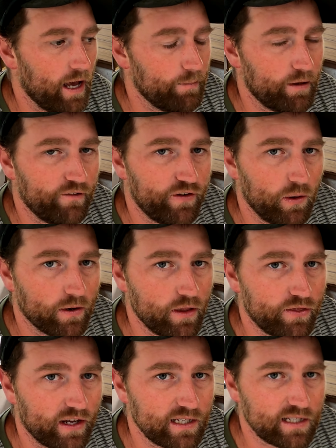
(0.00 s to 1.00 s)
and a few
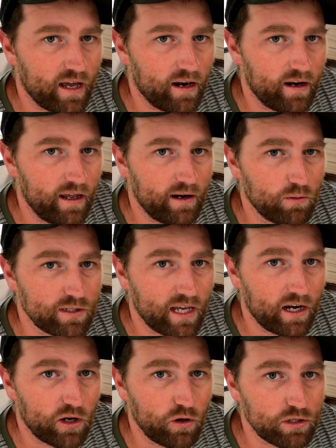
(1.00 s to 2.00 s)
other things done, and it
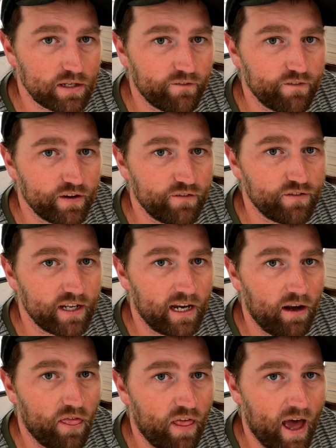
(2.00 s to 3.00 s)
was going to cost
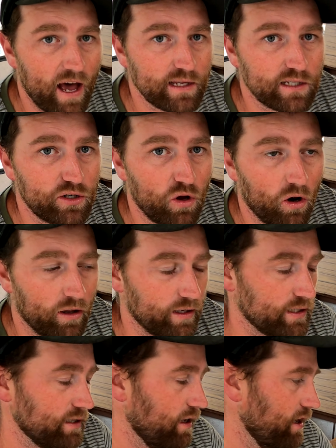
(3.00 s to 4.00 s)

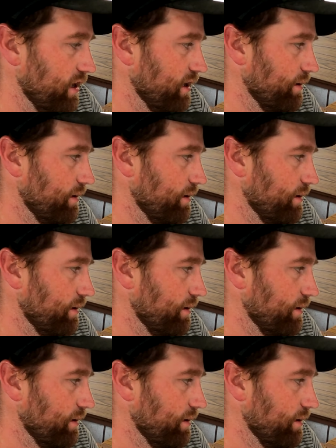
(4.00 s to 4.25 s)
$15,000.